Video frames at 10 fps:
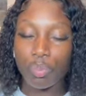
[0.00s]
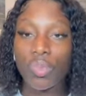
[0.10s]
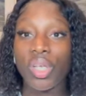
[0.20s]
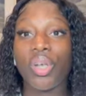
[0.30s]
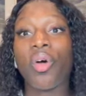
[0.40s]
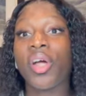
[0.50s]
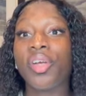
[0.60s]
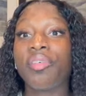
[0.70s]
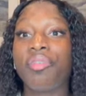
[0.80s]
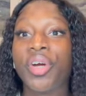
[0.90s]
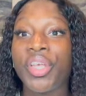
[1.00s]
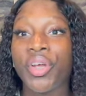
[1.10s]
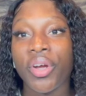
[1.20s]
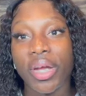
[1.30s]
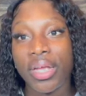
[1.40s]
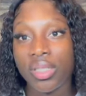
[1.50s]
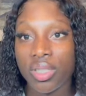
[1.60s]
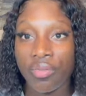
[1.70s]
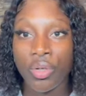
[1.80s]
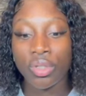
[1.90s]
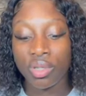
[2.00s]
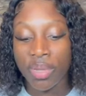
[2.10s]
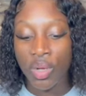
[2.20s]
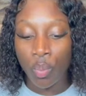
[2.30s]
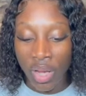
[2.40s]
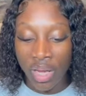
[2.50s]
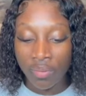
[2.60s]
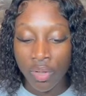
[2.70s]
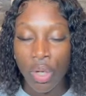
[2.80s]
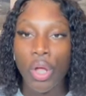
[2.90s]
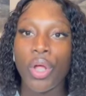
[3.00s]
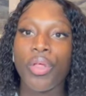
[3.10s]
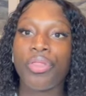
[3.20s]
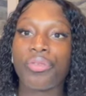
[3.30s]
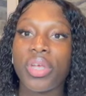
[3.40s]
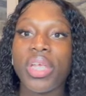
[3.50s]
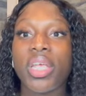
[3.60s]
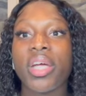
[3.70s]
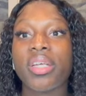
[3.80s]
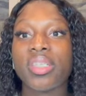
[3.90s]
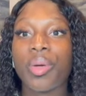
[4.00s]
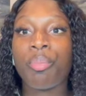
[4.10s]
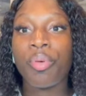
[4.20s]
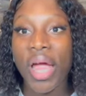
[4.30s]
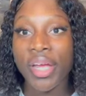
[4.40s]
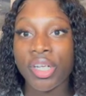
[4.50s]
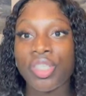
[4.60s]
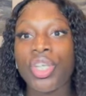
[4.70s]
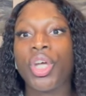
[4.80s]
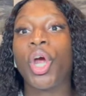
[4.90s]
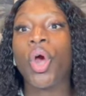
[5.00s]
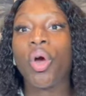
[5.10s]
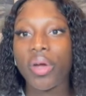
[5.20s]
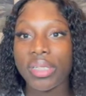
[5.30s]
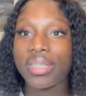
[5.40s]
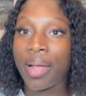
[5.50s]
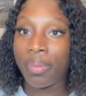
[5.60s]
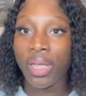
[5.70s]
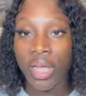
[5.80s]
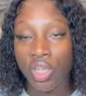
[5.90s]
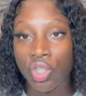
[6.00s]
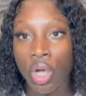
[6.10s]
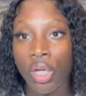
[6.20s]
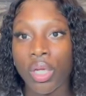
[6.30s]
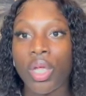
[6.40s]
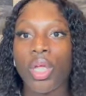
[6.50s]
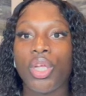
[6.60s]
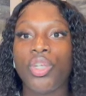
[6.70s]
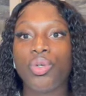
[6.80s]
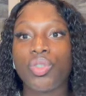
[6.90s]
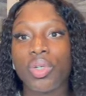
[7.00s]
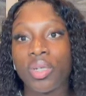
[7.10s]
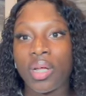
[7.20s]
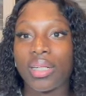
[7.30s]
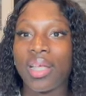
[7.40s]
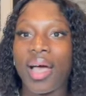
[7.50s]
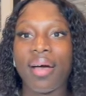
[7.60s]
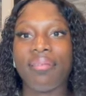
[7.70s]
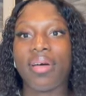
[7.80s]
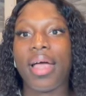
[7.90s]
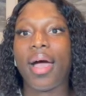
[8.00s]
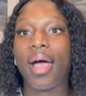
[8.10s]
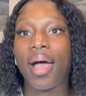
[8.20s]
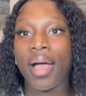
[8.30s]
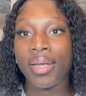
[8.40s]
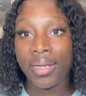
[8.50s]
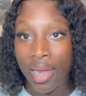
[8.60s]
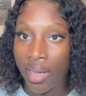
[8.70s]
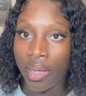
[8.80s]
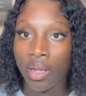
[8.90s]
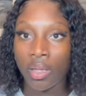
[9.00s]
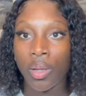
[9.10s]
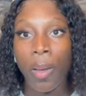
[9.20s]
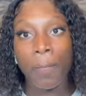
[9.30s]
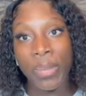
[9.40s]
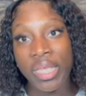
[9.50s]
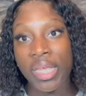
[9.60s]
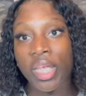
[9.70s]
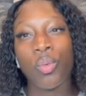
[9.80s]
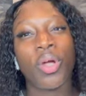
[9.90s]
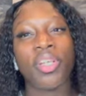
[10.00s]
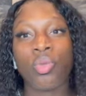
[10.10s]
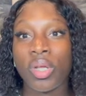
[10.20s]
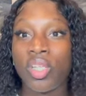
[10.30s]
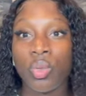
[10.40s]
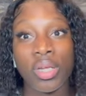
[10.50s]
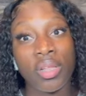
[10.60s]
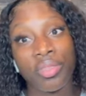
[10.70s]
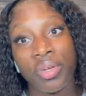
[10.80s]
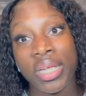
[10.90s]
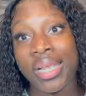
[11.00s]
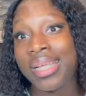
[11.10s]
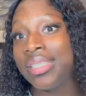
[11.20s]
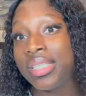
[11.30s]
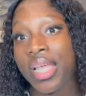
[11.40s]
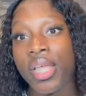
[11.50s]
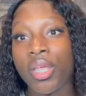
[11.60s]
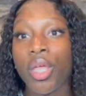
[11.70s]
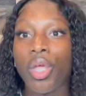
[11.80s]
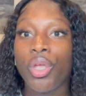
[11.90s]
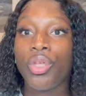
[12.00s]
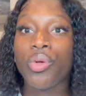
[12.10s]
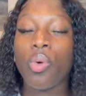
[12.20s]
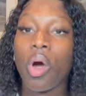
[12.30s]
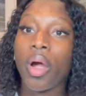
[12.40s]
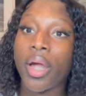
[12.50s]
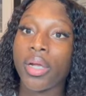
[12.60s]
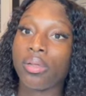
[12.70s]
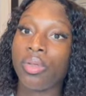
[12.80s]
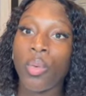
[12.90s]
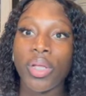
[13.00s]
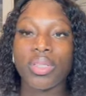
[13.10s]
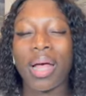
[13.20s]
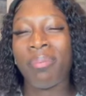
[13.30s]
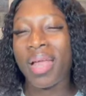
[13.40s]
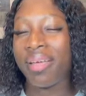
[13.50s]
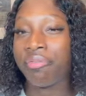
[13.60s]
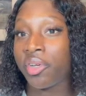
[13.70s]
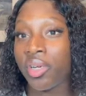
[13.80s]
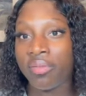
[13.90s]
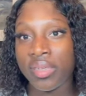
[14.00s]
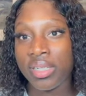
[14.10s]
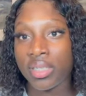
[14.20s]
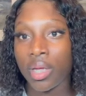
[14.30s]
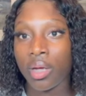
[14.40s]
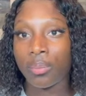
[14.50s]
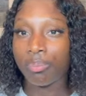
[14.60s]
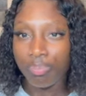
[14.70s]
in order for your interview to be waived 3 years prior to your current application, you should not have a denial. Meaning we're in 2023, let's say you are going to apply for your visa